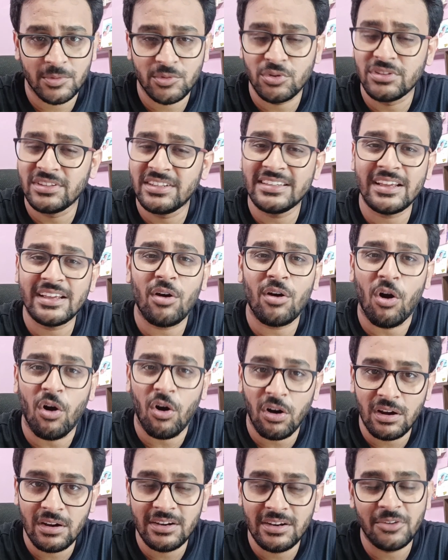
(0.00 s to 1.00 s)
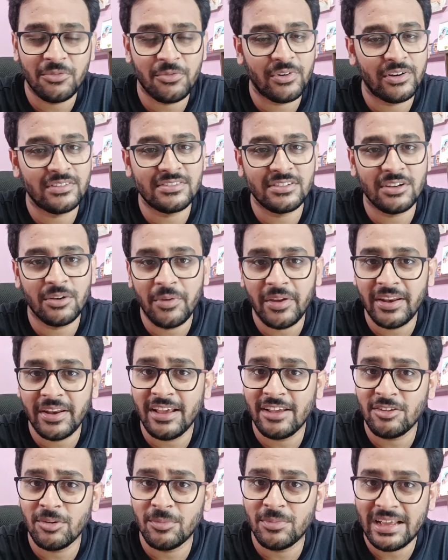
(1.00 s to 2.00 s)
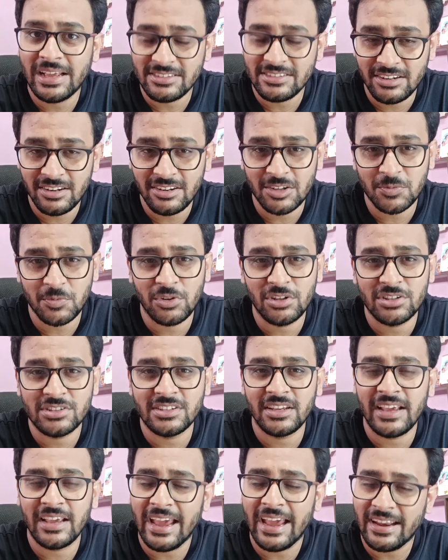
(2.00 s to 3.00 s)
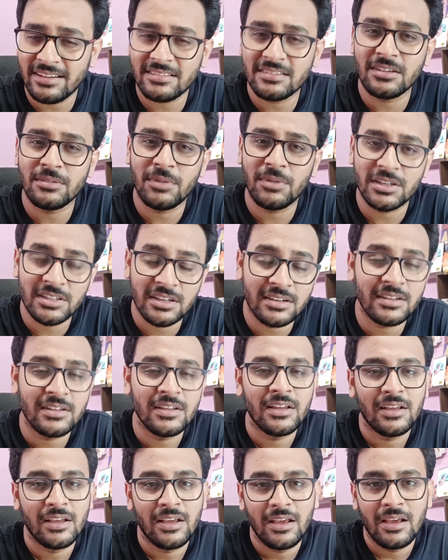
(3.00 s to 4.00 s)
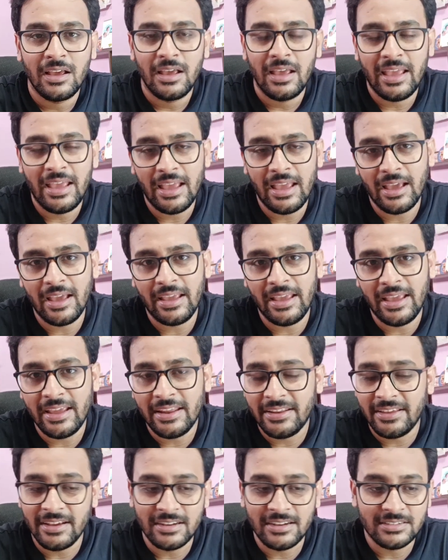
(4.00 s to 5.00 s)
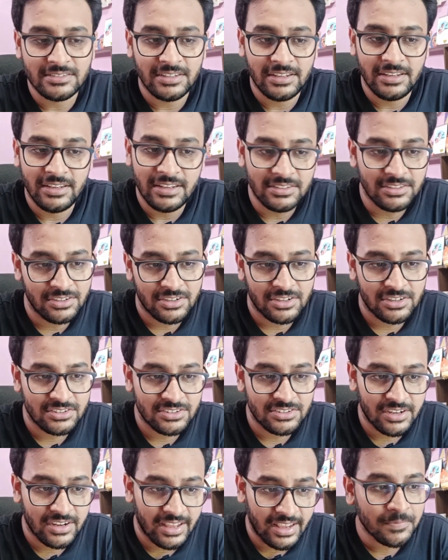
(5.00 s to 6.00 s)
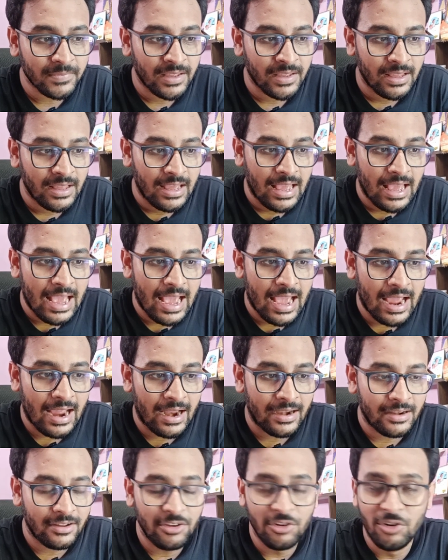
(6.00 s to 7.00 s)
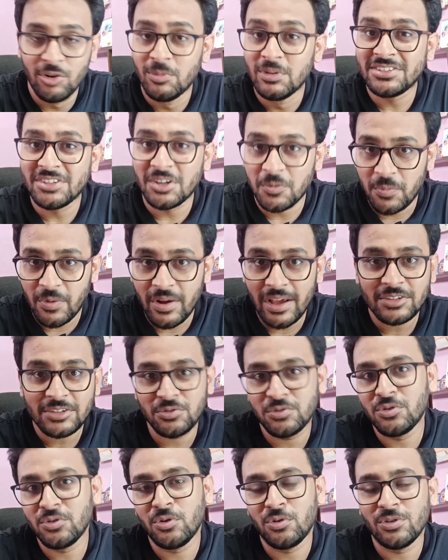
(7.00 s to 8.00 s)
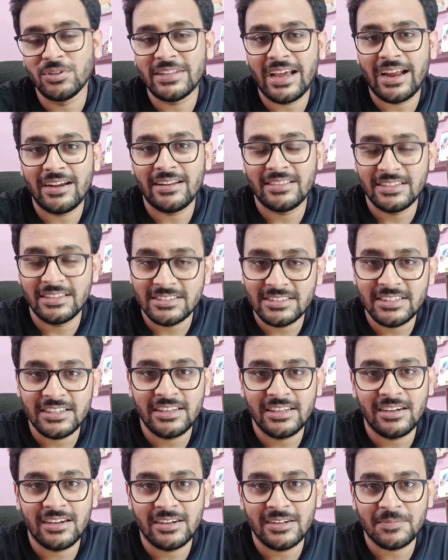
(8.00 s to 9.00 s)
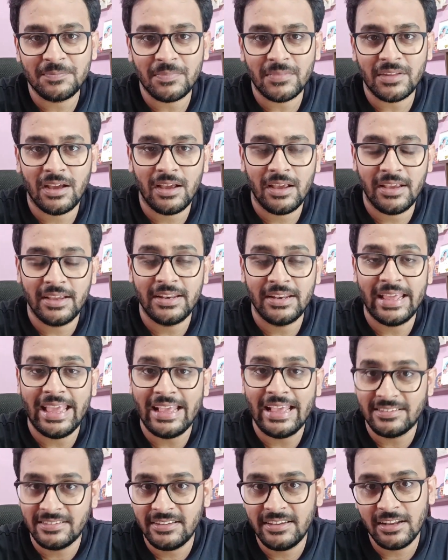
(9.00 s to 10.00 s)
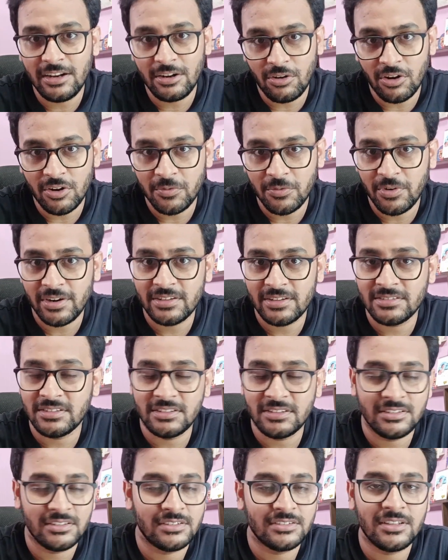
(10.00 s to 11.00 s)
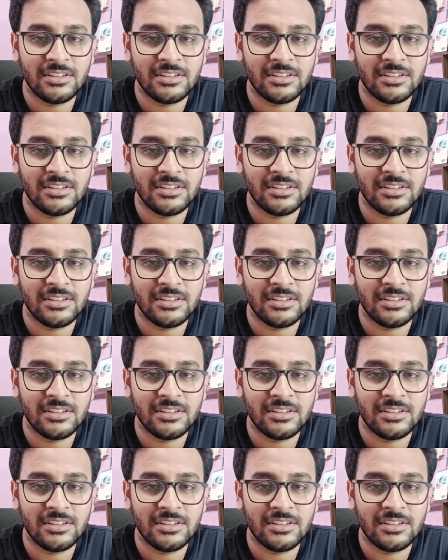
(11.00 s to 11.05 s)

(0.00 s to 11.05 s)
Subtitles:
So these are all different sub areas of natural language processing and some other areas he is interested in. And you will be surprised to know that this year in ACL conference, this is